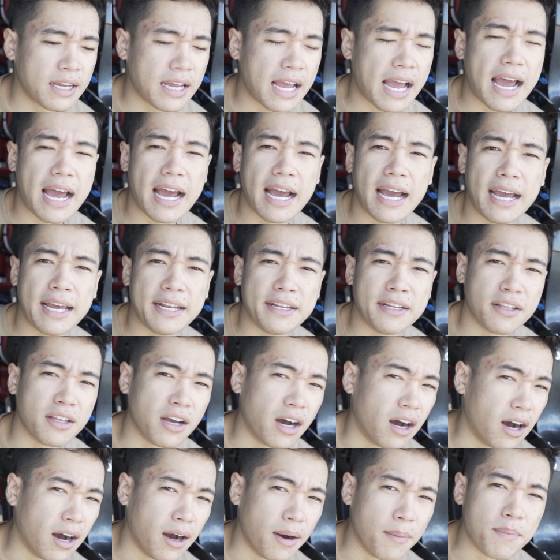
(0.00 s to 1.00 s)
and
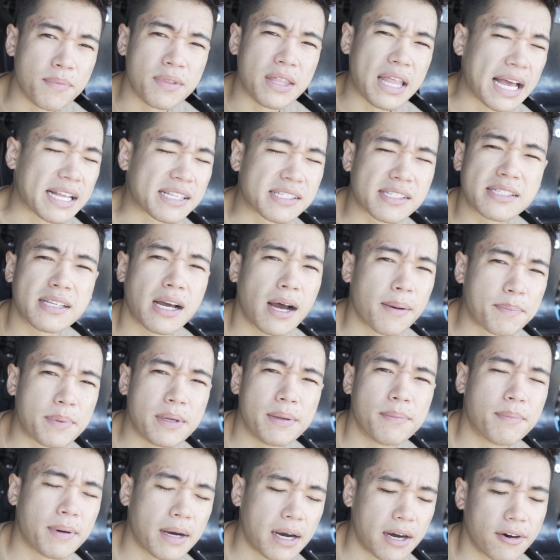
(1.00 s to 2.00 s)
that
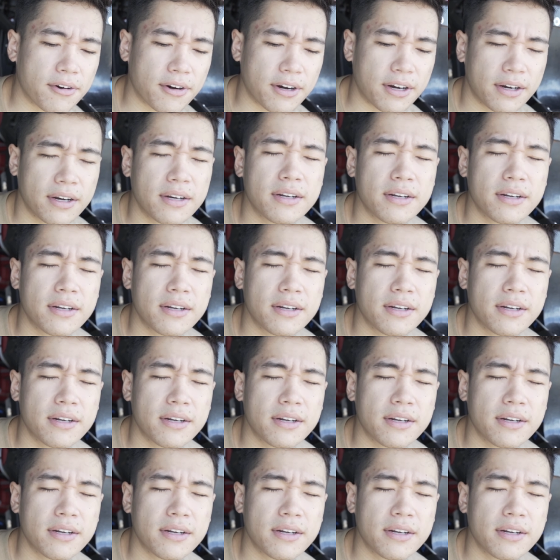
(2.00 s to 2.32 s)
stopping power.